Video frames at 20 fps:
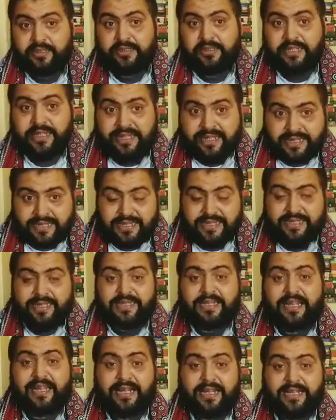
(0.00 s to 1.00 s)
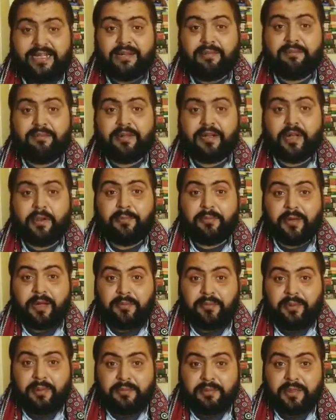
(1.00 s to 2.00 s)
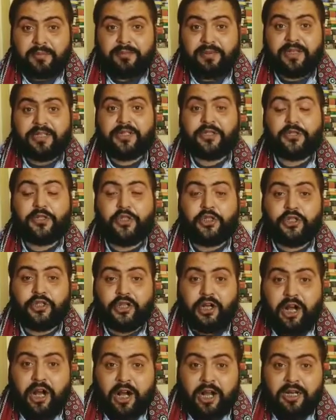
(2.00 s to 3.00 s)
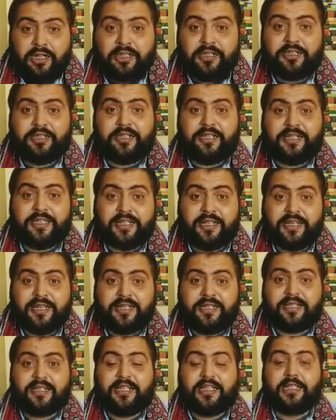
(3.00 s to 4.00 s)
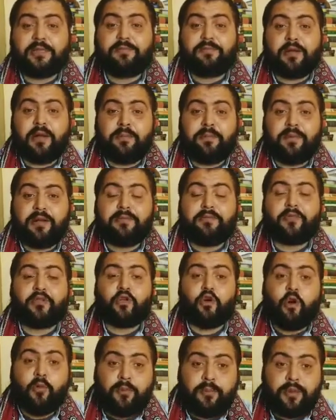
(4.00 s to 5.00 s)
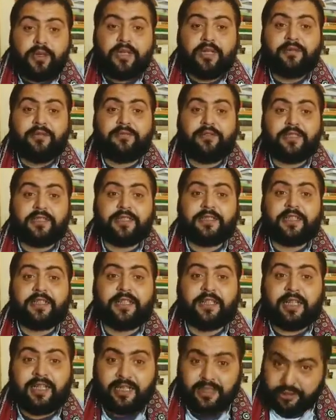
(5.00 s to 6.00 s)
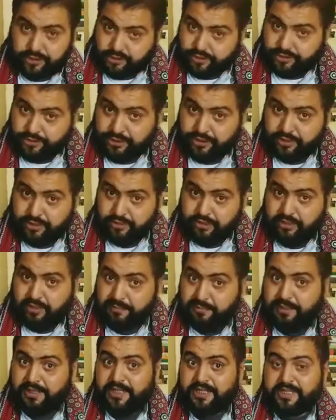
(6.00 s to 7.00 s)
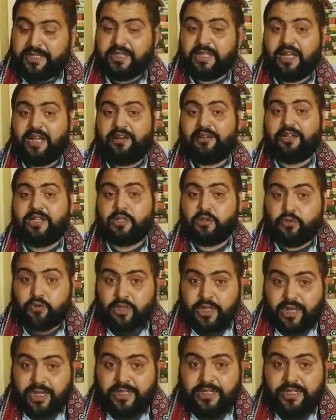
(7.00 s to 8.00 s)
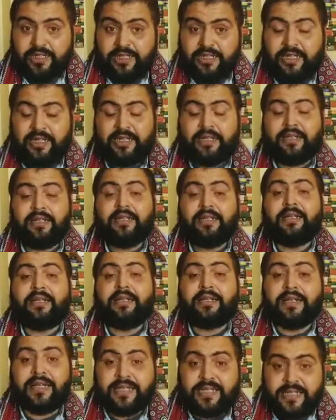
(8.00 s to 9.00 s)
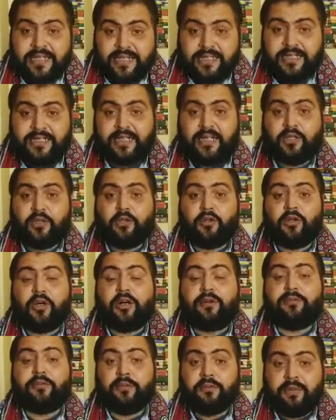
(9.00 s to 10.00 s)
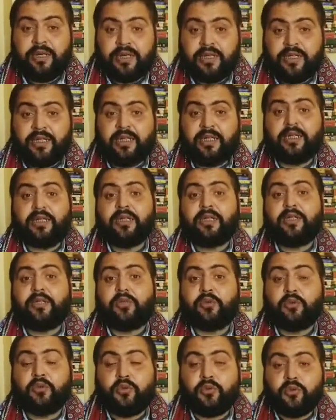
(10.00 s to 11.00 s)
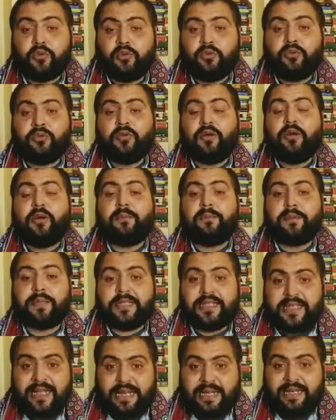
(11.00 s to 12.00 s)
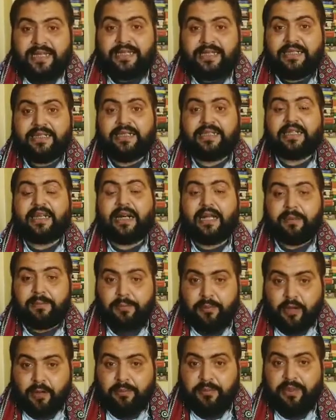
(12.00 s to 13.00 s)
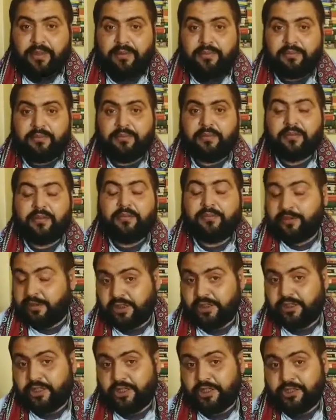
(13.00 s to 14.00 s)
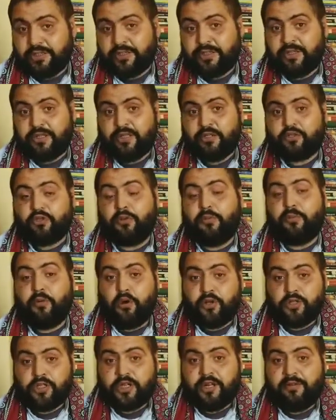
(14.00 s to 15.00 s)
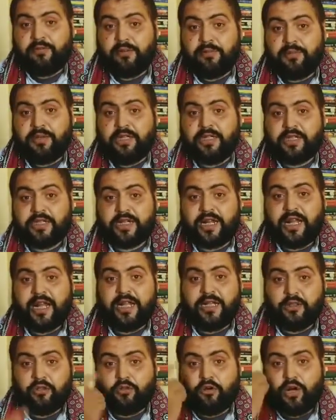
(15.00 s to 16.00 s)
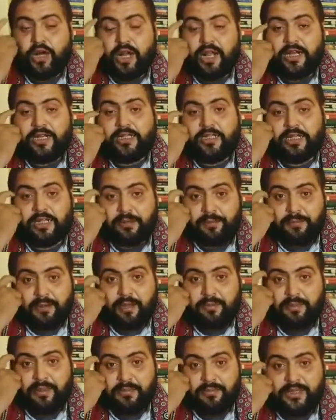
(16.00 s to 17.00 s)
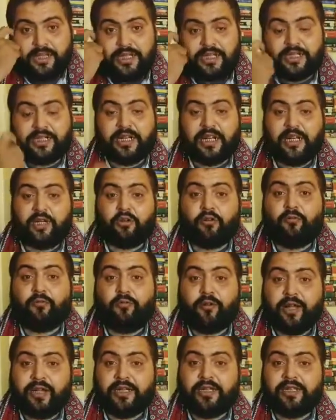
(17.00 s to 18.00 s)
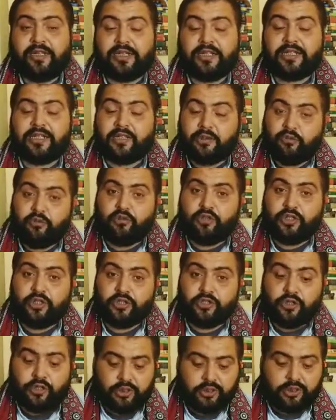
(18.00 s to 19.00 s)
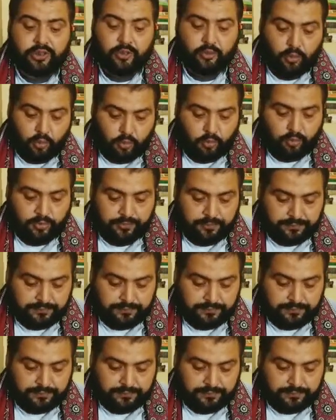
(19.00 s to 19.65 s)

Tess had number of problems, but she can't discuss these problems openly with other characters because our society doesn't allow a woman to present her problem with others. So most of women try to hide their problems and try to find their solutions on their own.